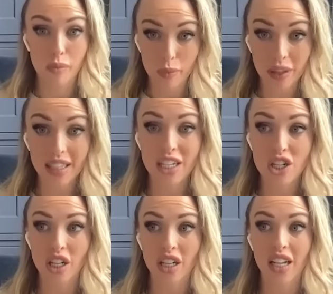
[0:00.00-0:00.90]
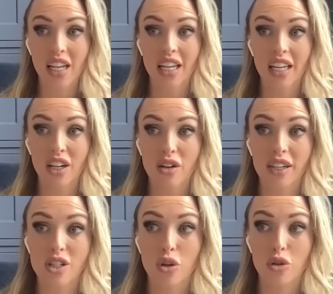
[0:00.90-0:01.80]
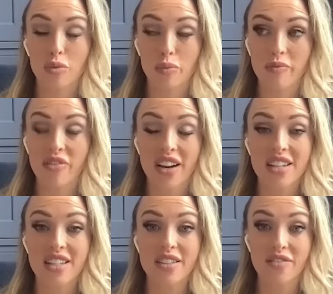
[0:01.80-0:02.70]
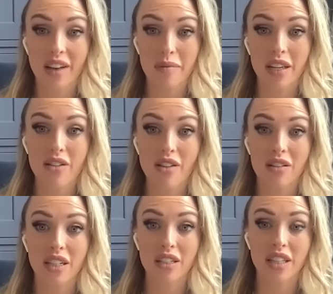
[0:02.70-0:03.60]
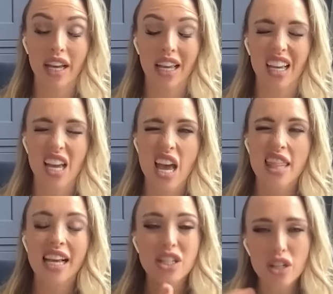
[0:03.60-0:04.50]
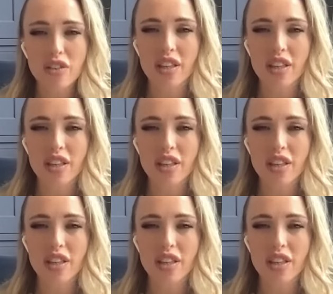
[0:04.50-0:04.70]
literally, you know, I told friends and family around. I was like, that's another